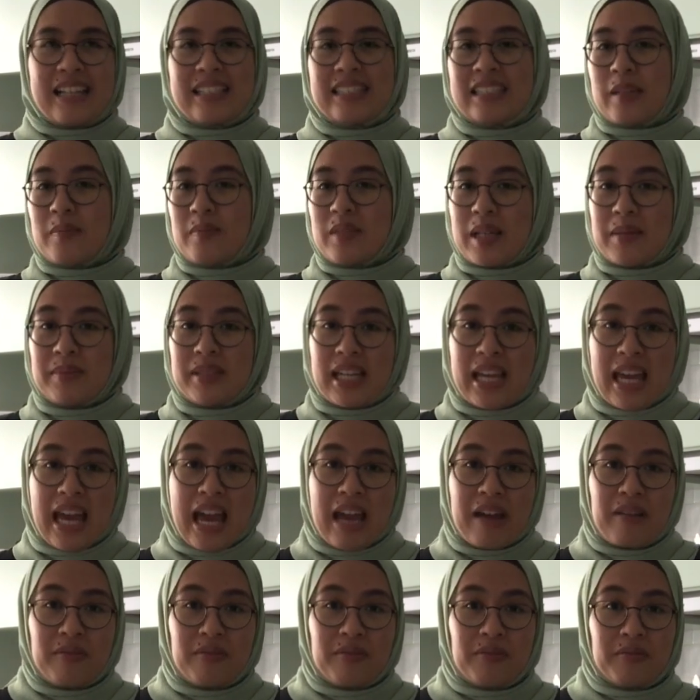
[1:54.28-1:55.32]
Sometimes I
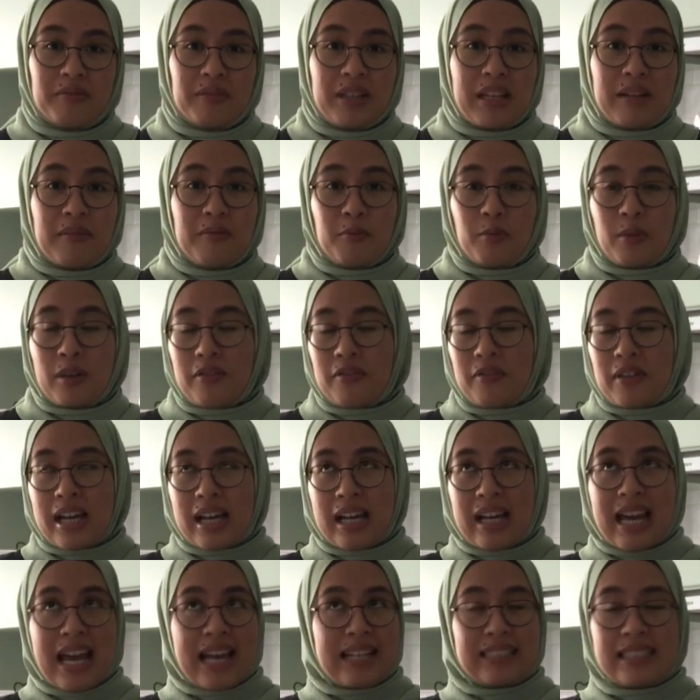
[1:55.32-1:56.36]
have it with
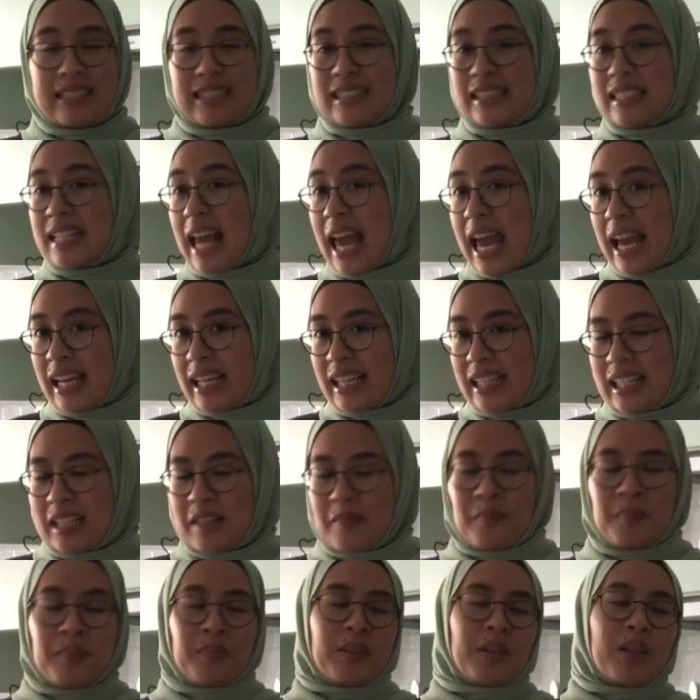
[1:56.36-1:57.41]
as a snack,
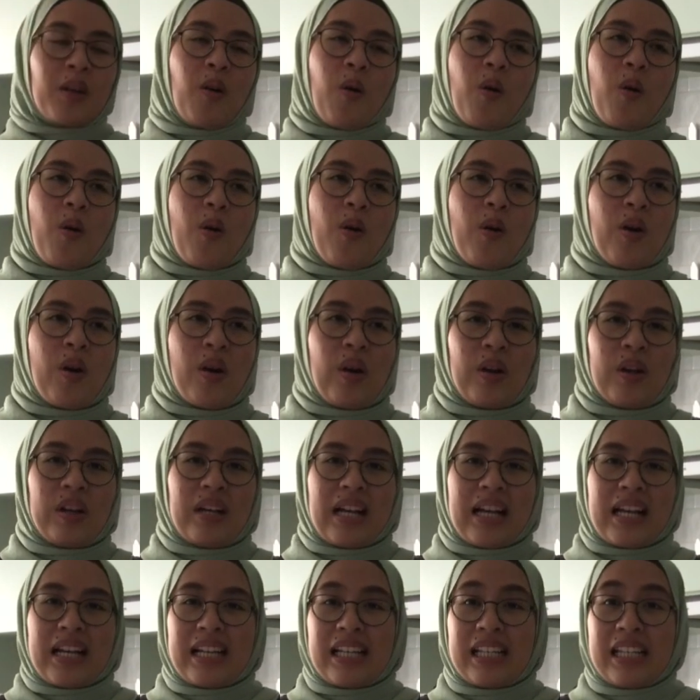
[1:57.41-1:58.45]
or
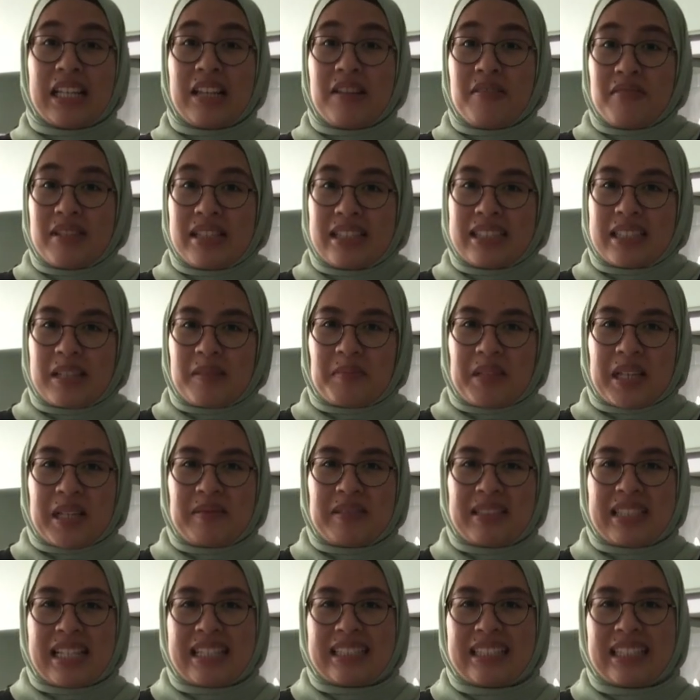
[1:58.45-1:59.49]
even
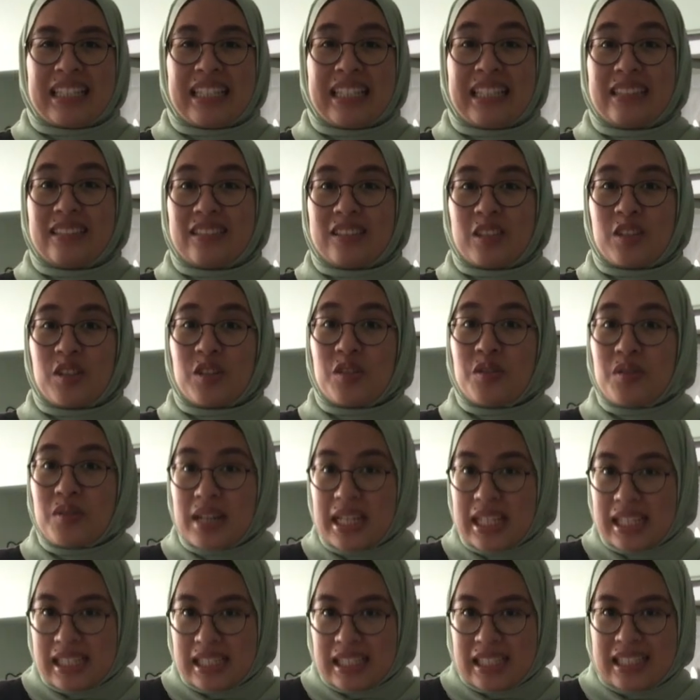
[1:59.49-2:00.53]
sometimes as a little
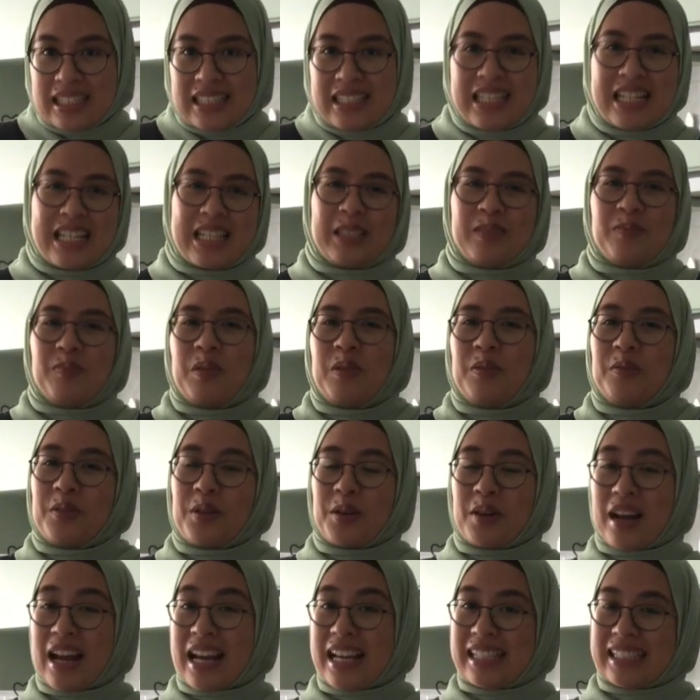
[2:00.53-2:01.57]
treat just
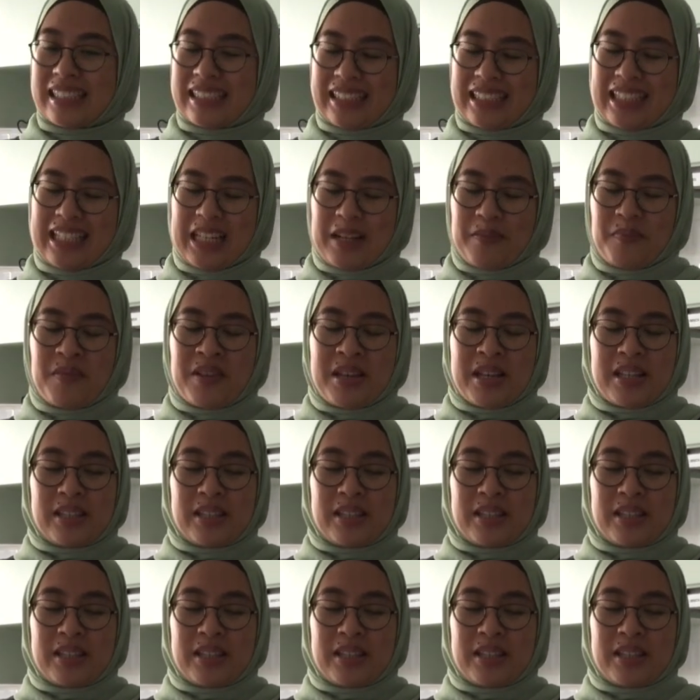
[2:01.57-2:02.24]
before I sleep.